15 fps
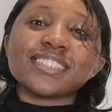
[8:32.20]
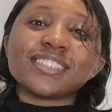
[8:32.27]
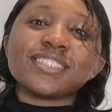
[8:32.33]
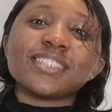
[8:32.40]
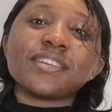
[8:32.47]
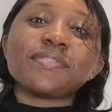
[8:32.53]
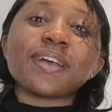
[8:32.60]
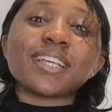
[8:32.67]

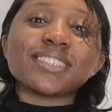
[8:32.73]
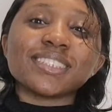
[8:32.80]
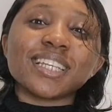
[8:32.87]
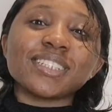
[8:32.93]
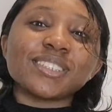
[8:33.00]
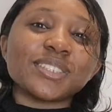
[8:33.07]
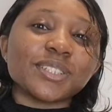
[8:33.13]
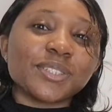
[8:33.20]
they've
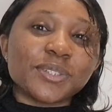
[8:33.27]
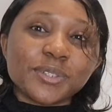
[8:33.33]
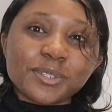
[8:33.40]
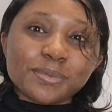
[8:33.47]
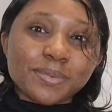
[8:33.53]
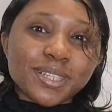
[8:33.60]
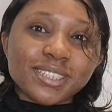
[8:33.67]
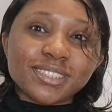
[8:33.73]
assessed your
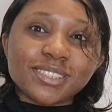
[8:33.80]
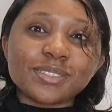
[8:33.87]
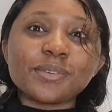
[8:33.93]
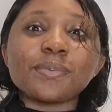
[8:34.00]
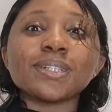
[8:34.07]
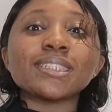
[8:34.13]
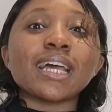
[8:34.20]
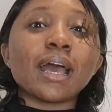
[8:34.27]
documents? So
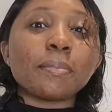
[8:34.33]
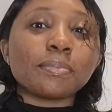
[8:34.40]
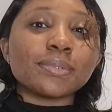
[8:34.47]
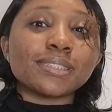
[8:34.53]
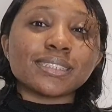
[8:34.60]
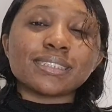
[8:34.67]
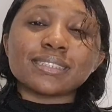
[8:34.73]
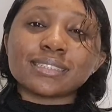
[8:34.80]
what
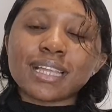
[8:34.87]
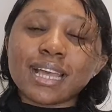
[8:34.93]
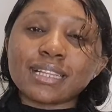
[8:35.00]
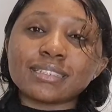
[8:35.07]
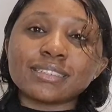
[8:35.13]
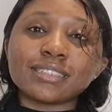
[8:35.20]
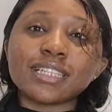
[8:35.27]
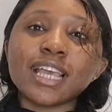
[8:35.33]
happens is
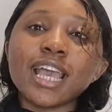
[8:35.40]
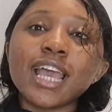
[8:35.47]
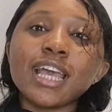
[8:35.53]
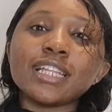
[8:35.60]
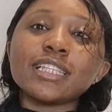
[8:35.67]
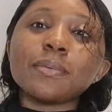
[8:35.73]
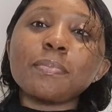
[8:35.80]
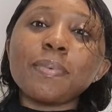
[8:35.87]
that
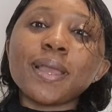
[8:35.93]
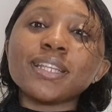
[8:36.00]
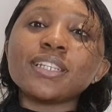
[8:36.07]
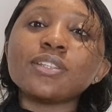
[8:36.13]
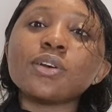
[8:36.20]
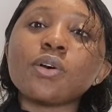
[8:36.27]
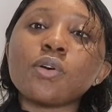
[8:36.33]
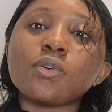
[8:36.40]

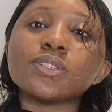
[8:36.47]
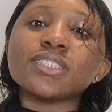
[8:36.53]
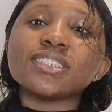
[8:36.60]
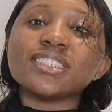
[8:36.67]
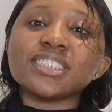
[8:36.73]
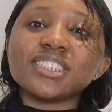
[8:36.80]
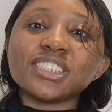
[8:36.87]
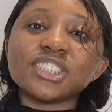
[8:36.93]
depending on the
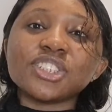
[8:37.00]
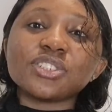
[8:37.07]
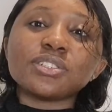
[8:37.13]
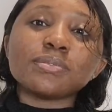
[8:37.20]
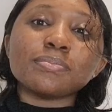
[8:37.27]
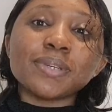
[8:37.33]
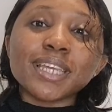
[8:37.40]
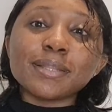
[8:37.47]

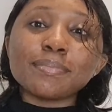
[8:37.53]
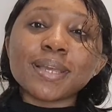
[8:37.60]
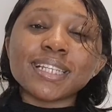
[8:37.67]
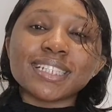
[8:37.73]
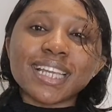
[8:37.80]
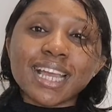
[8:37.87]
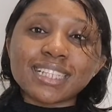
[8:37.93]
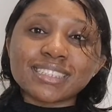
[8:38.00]
decision made by
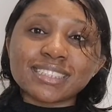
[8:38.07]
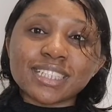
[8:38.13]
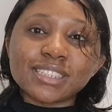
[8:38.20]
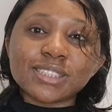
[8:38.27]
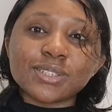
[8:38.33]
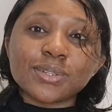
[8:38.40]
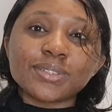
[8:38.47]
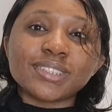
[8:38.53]
the
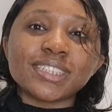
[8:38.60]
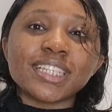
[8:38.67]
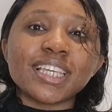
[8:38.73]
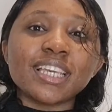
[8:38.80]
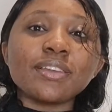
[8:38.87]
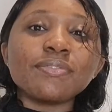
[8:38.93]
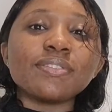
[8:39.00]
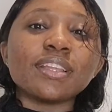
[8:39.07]
assessors,
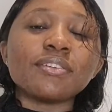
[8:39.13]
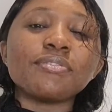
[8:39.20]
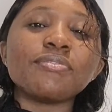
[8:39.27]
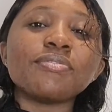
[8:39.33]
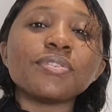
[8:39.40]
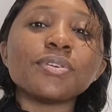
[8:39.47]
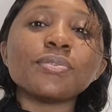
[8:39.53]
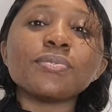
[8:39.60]
if they
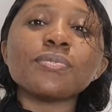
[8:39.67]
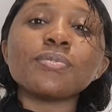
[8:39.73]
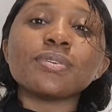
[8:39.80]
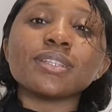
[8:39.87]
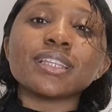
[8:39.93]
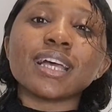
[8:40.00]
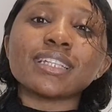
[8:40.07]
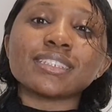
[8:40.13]
feel
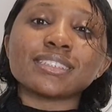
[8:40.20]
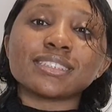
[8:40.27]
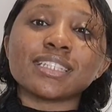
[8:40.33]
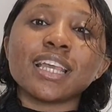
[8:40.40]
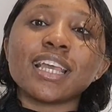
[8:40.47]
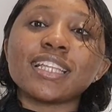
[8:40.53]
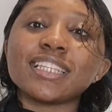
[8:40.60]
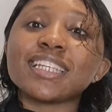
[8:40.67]
that
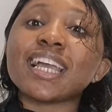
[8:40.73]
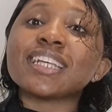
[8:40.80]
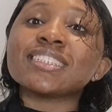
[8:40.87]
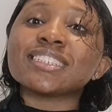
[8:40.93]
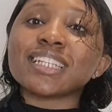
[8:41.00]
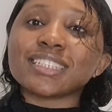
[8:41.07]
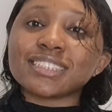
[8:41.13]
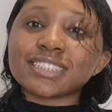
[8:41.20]
they are
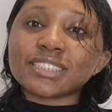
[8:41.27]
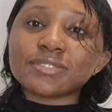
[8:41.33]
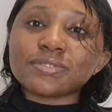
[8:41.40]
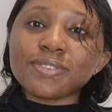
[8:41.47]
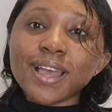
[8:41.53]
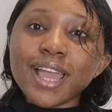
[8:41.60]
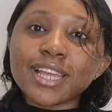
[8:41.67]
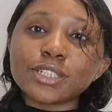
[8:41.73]

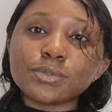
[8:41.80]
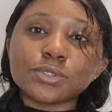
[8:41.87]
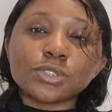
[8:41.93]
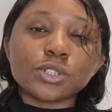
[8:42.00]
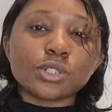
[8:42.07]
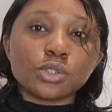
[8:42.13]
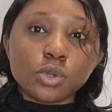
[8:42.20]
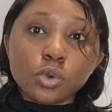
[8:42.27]
satisfied with
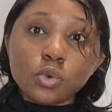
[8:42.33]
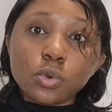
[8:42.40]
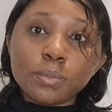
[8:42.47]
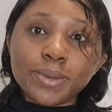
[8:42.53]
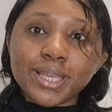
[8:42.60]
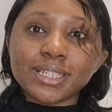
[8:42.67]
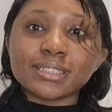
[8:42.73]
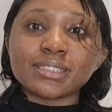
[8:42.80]
your
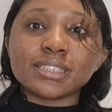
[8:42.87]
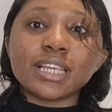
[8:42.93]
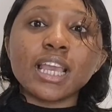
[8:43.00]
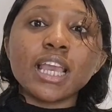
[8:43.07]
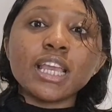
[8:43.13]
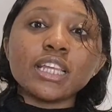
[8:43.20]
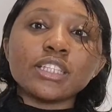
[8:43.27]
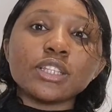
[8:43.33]
documents,
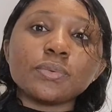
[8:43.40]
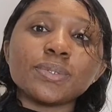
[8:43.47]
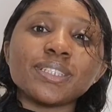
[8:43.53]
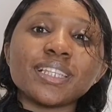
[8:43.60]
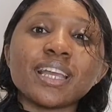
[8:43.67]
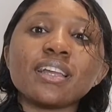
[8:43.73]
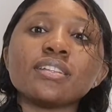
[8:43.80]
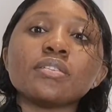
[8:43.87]
they will
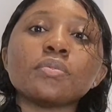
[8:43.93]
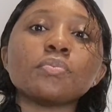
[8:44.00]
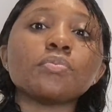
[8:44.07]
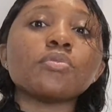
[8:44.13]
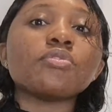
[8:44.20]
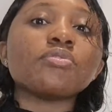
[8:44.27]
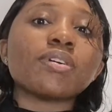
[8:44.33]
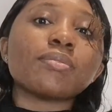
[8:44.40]
then
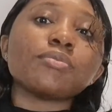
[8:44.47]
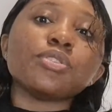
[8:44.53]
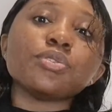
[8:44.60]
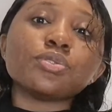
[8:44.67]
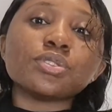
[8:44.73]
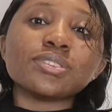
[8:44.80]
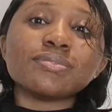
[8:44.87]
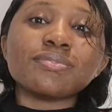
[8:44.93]
move you
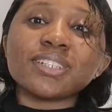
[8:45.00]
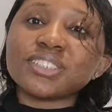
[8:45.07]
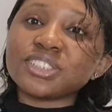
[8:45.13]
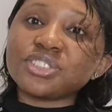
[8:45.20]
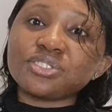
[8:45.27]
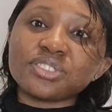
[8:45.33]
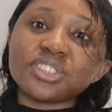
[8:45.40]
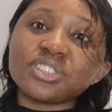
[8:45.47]
to the
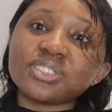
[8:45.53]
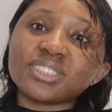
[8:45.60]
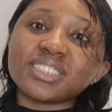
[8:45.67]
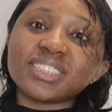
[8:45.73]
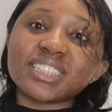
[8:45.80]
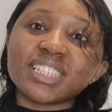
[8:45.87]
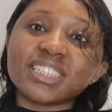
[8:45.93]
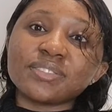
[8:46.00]
registration
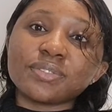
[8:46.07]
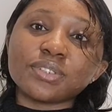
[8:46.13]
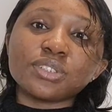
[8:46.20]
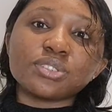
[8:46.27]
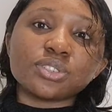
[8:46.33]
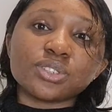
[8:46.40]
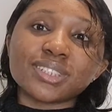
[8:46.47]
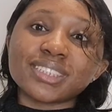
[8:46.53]
stage for you
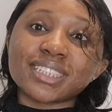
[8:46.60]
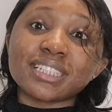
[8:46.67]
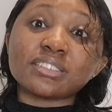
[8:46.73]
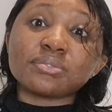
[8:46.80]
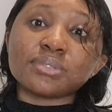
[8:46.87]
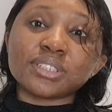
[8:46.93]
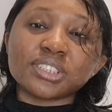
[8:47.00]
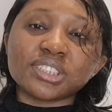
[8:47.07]
to just get
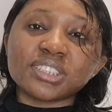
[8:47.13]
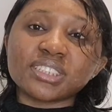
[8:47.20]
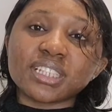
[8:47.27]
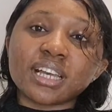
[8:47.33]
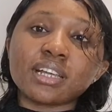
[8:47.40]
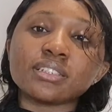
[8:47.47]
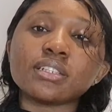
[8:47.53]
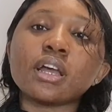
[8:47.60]

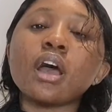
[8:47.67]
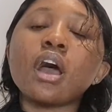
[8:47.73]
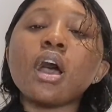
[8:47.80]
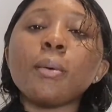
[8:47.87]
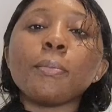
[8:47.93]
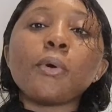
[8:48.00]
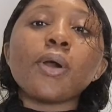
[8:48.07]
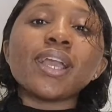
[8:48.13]
registered.
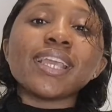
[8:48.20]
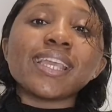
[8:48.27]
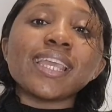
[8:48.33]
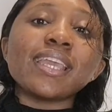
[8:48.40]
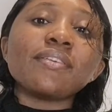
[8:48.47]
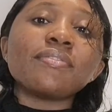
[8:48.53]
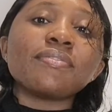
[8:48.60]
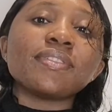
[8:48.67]
But
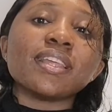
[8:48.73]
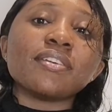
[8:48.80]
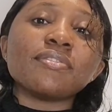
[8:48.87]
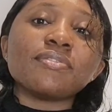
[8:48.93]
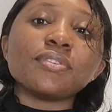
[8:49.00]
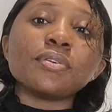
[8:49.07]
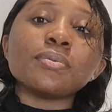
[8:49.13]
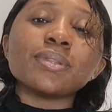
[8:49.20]
if they
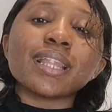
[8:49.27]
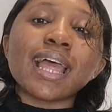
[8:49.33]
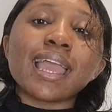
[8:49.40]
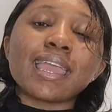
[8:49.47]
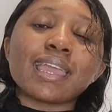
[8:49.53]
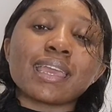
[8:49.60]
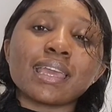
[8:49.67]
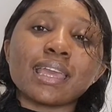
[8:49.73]
feel
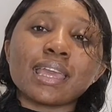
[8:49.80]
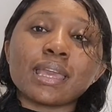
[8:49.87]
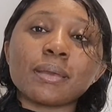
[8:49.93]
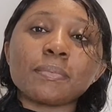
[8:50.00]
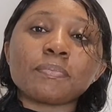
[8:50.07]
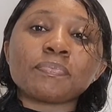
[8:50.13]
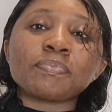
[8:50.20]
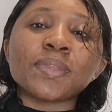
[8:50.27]
like they
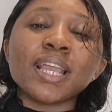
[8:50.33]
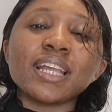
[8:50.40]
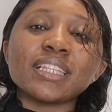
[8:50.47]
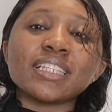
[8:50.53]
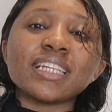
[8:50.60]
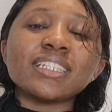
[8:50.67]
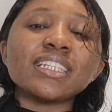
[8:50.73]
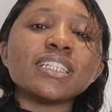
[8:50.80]

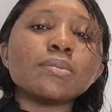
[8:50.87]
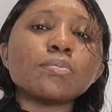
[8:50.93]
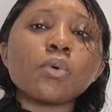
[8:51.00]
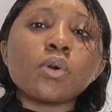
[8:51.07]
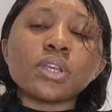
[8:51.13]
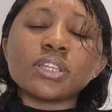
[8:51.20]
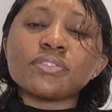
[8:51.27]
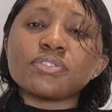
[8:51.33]
need
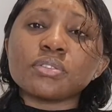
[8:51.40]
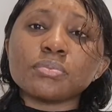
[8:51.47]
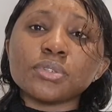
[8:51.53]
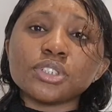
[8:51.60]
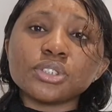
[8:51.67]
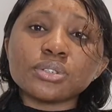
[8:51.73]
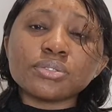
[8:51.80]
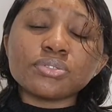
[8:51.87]
more
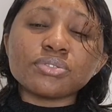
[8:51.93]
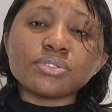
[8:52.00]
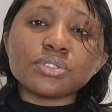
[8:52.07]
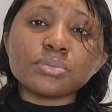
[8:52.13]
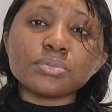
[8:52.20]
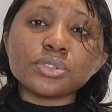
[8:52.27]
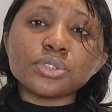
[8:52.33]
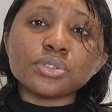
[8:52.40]
information
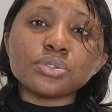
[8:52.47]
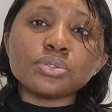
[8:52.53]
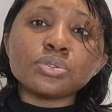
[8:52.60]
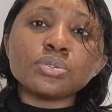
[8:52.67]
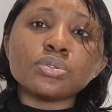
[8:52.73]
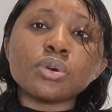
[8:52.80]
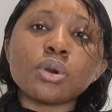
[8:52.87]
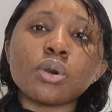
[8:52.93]
from
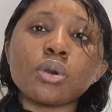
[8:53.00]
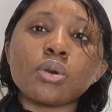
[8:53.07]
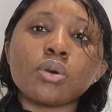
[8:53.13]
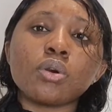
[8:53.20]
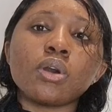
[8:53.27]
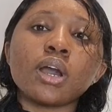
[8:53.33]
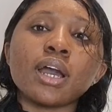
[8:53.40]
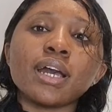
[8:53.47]
you,
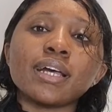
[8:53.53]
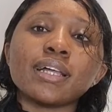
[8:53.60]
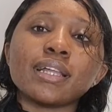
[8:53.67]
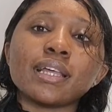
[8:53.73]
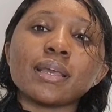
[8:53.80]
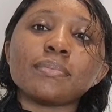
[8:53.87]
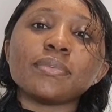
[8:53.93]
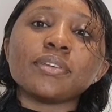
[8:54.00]
or
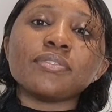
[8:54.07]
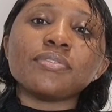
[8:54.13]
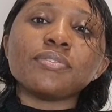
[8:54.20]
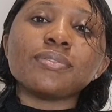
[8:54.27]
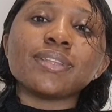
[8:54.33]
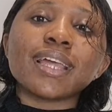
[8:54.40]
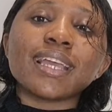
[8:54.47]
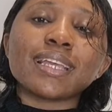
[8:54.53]
they
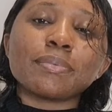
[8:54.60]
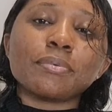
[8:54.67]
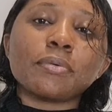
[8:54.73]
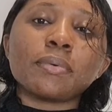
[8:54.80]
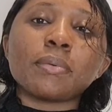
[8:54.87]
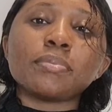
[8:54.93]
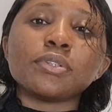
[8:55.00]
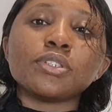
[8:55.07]
feel like
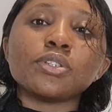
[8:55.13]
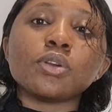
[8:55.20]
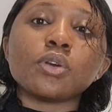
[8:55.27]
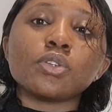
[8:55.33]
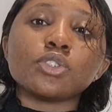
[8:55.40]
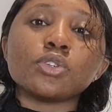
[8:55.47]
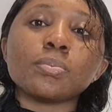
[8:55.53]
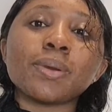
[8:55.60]
probably
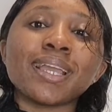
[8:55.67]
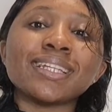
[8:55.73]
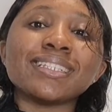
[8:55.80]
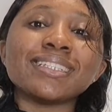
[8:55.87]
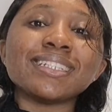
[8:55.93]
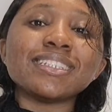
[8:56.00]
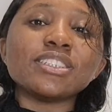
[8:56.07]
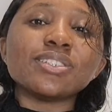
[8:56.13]
you might
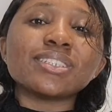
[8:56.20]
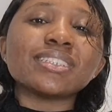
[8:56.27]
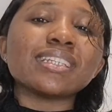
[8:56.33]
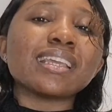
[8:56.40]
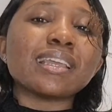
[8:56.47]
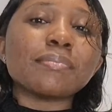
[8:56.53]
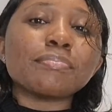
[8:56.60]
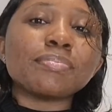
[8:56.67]
need just
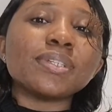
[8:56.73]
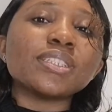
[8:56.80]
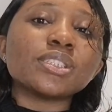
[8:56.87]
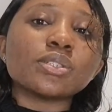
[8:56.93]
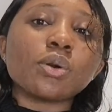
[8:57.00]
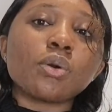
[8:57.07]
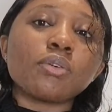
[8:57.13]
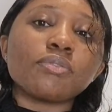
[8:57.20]
a bit
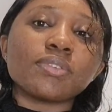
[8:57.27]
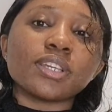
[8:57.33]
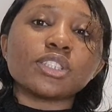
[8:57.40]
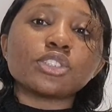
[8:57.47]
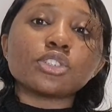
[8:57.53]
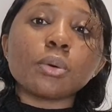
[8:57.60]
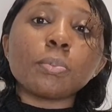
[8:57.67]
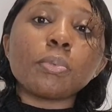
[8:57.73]
of a
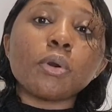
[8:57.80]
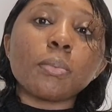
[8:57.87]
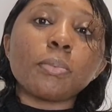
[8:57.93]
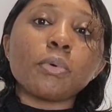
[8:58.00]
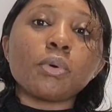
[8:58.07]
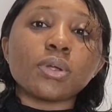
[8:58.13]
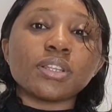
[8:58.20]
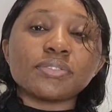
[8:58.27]
top-up
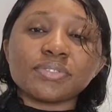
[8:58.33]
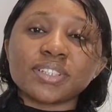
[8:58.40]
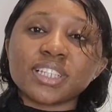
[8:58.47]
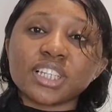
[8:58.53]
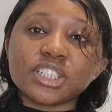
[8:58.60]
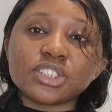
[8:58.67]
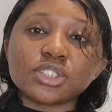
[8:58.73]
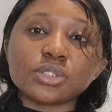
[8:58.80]

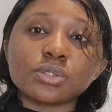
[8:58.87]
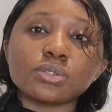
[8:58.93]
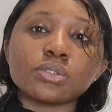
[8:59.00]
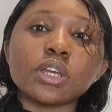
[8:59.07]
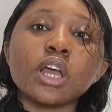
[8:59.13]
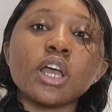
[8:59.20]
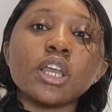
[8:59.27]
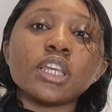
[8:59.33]
qualification
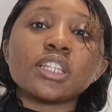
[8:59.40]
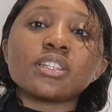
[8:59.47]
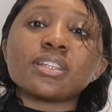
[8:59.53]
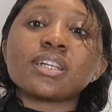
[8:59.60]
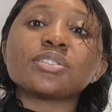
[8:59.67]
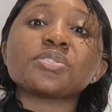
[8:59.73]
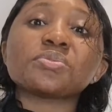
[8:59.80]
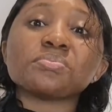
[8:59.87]
in
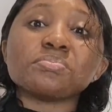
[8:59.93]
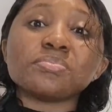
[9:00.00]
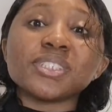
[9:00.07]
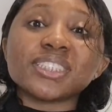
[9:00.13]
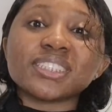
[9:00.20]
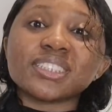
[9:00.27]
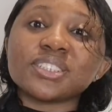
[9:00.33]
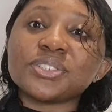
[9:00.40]
order to meet
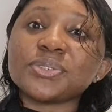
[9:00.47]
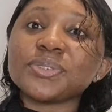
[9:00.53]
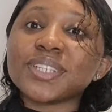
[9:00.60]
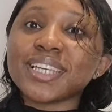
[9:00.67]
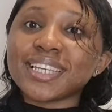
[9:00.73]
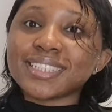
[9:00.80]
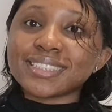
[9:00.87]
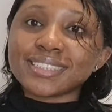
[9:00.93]
the
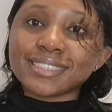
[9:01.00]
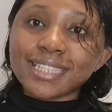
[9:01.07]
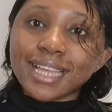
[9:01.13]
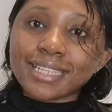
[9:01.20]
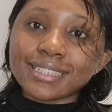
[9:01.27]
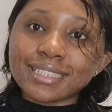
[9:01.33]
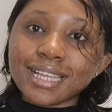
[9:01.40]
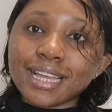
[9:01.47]
UK
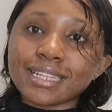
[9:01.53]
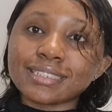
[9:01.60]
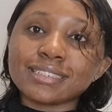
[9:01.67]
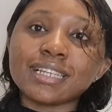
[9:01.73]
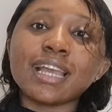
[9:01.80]
standard,